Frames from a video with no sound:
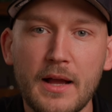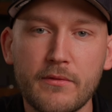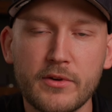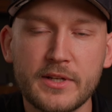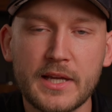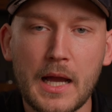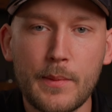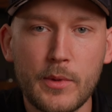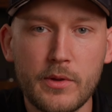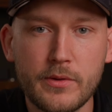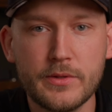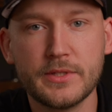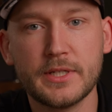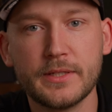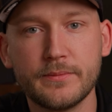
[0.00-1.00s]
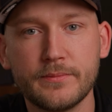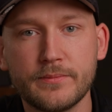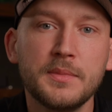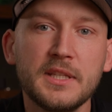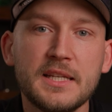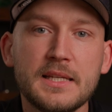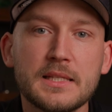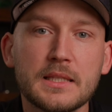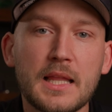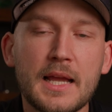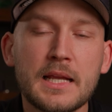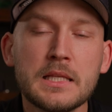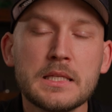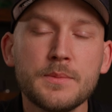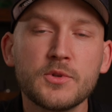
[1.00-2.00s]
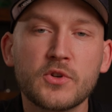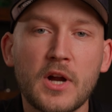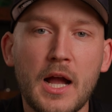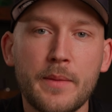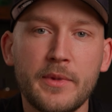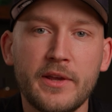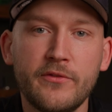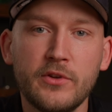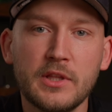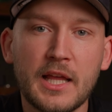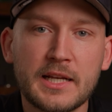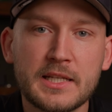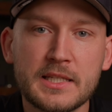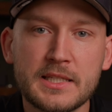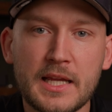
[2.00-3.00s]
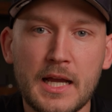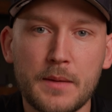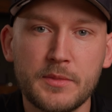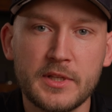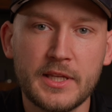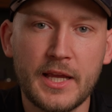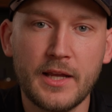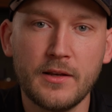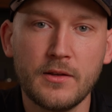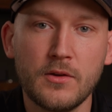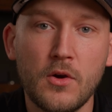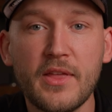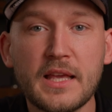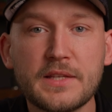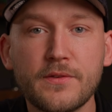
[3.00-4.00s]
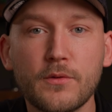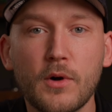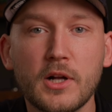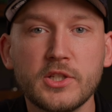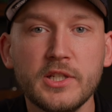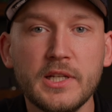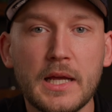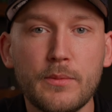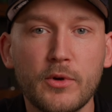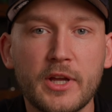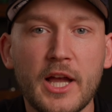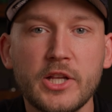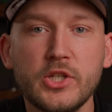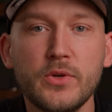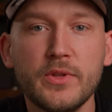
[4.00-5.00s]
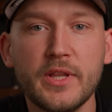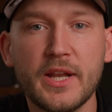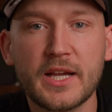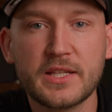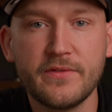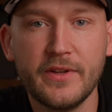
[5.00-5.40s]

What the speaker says: every time you use it. Please like and subscribe if you'd like to stay up to date. Thanks for watching, and we'll catch you in the next